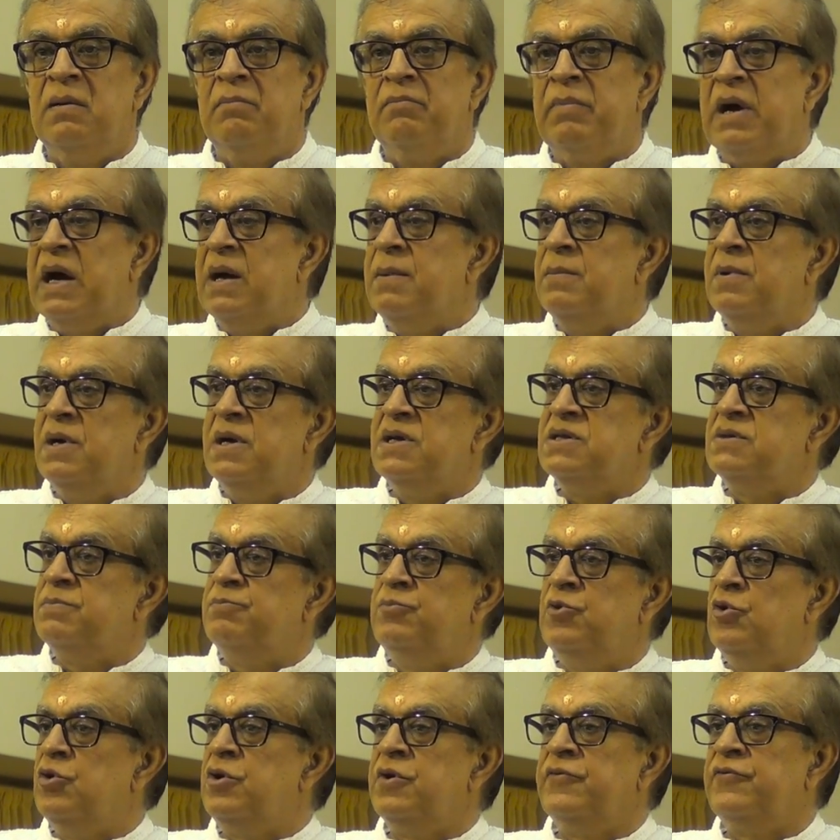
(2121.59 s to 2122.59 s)
Bible is
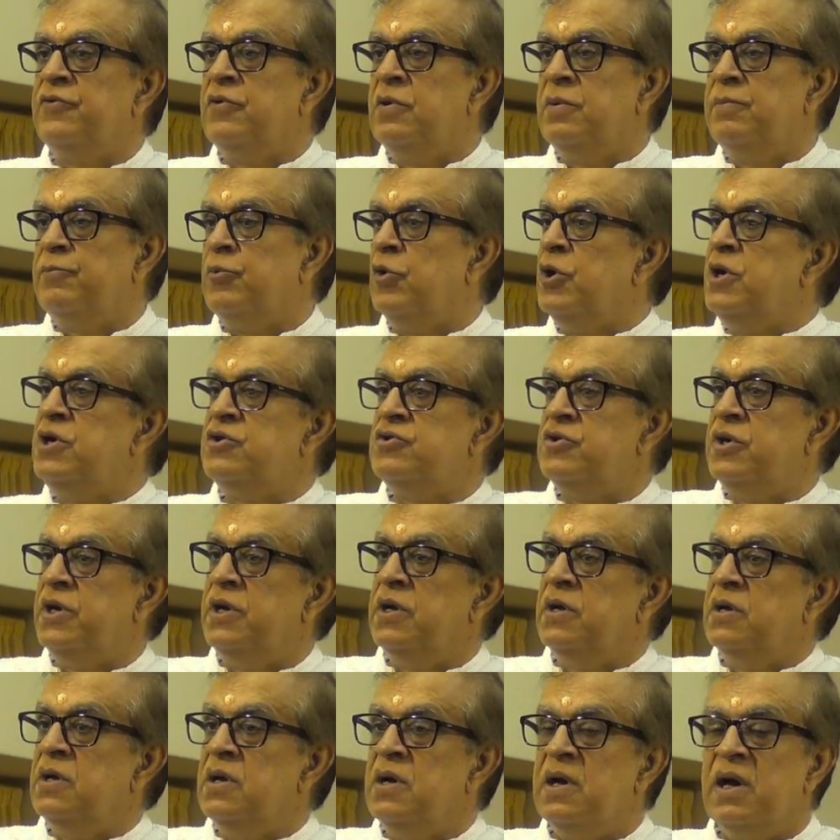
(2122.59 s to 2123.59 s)
beautiful
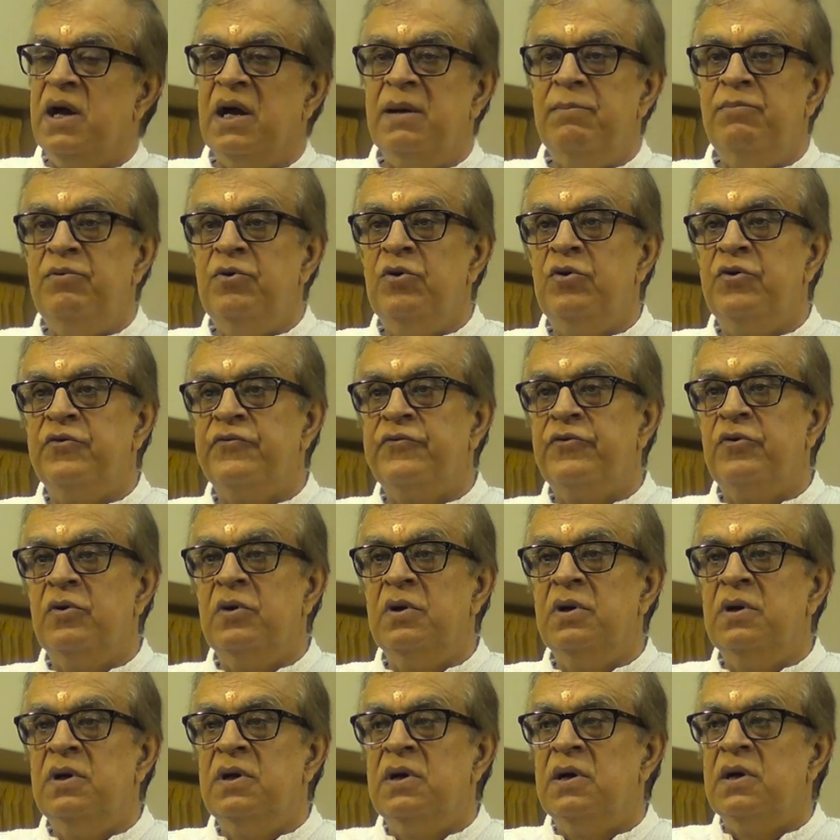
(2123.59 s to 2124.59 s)
poetry and
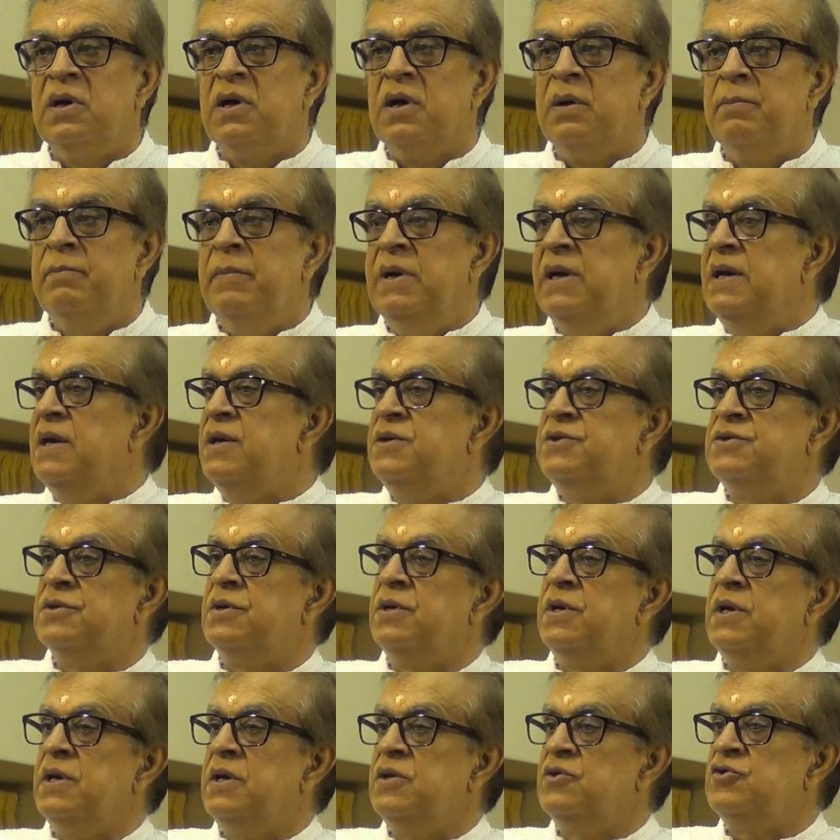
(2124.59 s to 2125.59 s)
beautiful
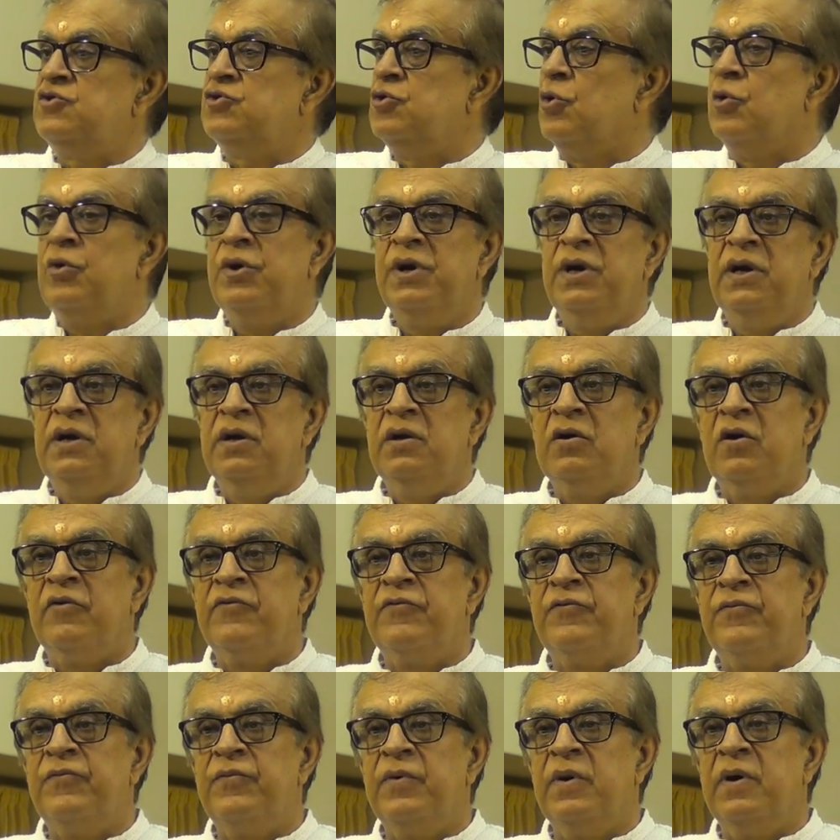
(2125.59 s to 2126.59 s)
military story
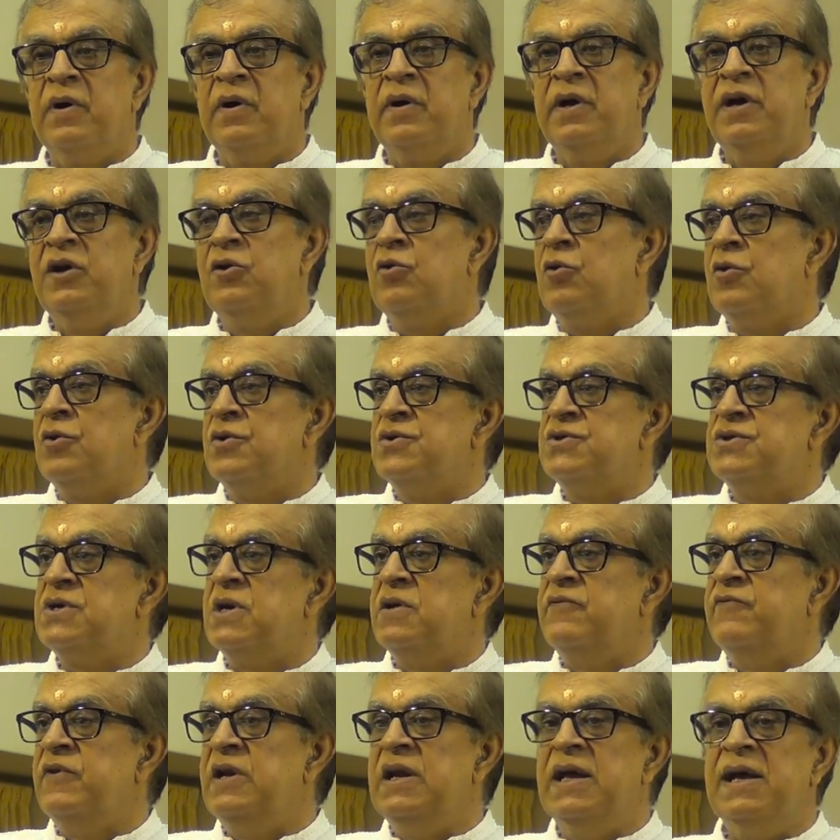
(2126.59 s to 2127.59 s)
of heroes
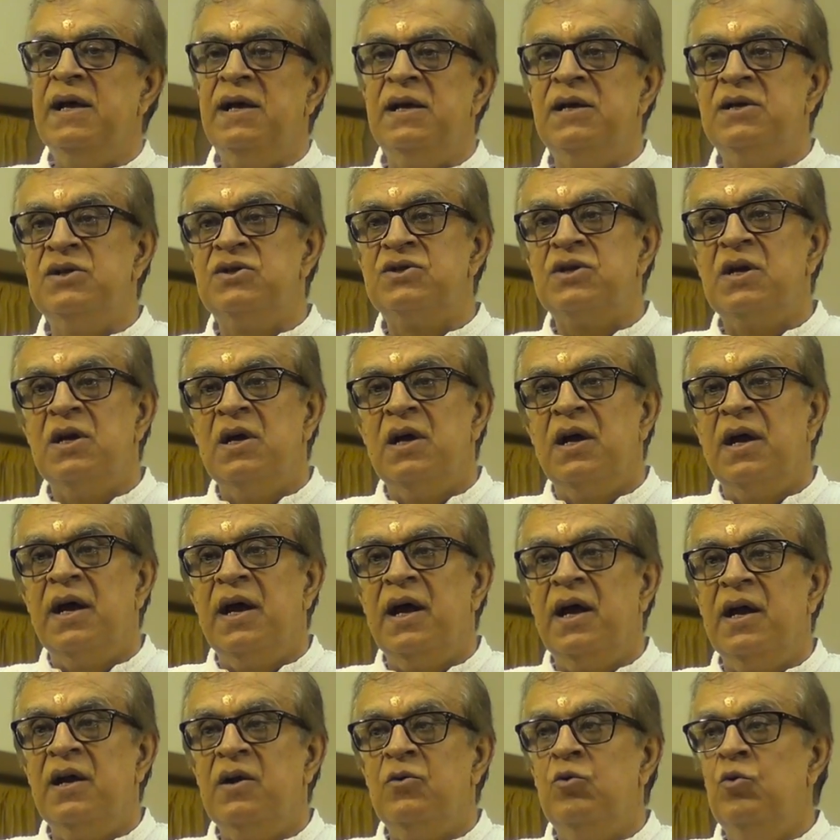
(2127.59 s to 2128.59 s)
and villains
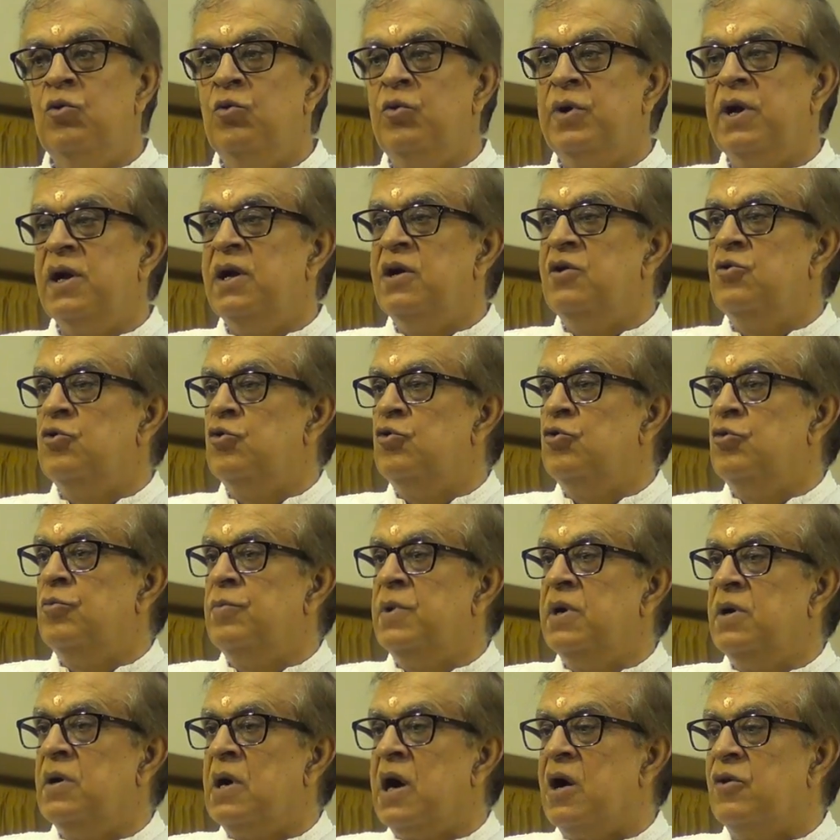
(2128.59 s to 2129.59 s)
and who killed
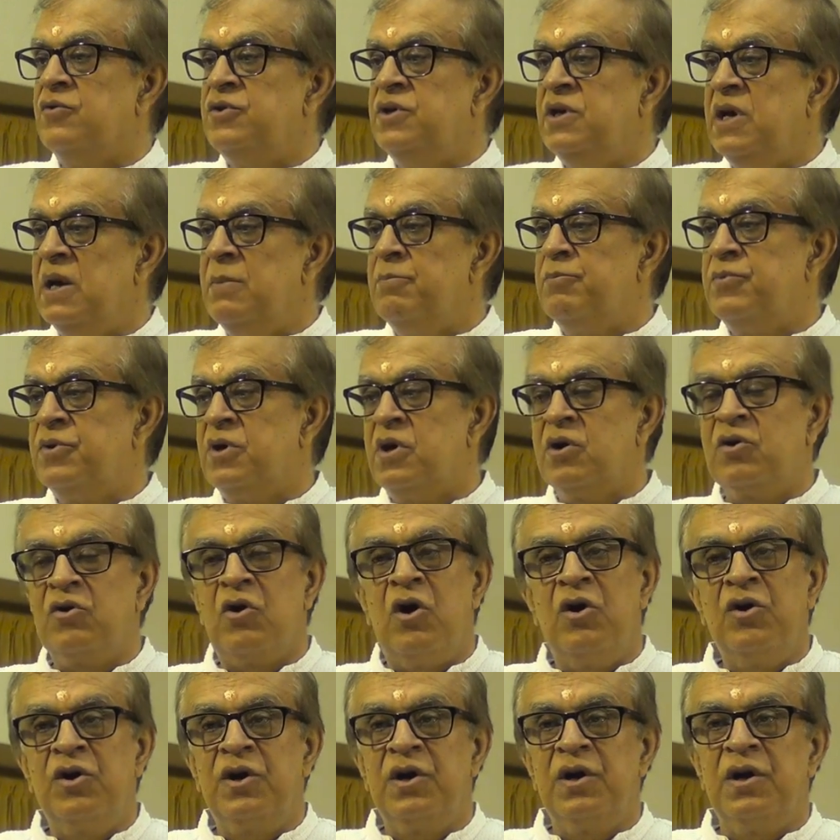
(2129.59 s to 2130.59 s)
whom and how the emperor
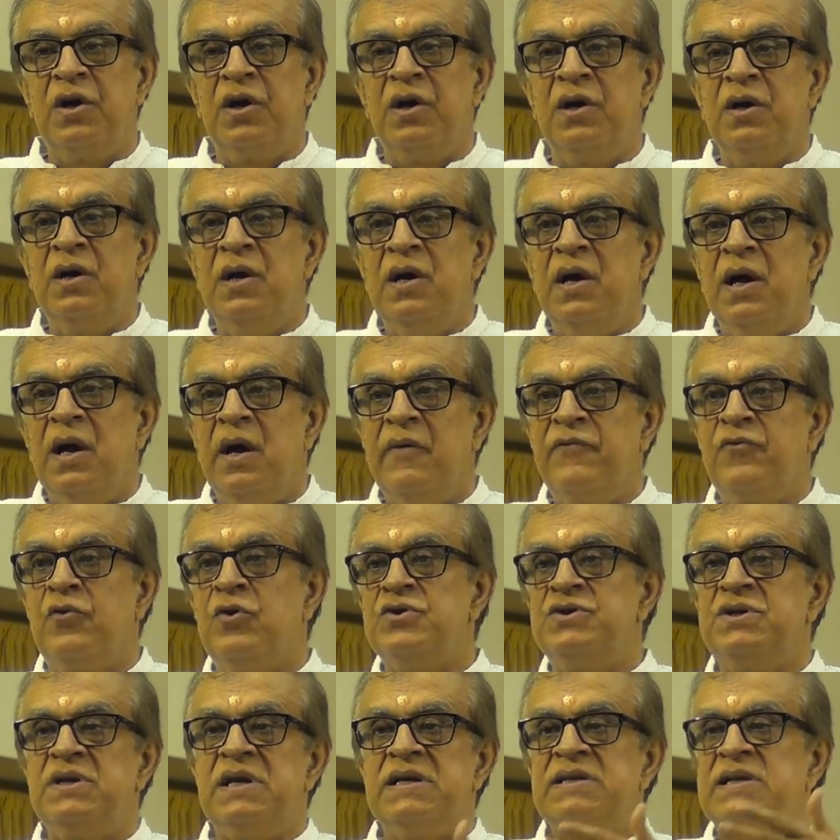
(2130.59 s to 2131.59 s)
conquered. Of
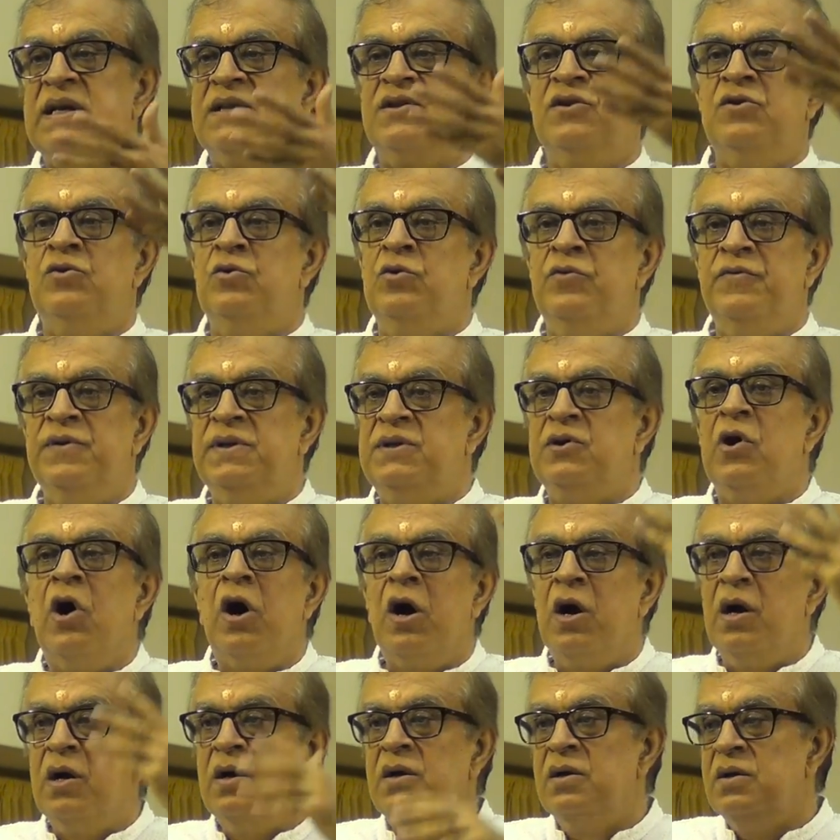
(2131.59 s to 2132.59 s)
course, it has nothing to do with
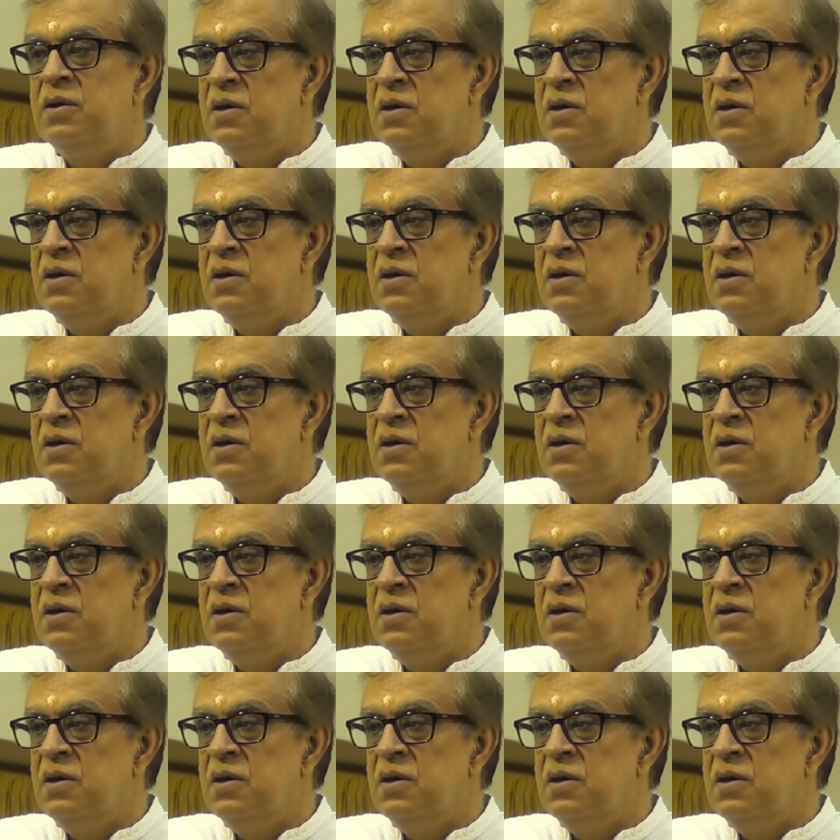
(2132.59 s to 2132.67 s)
God.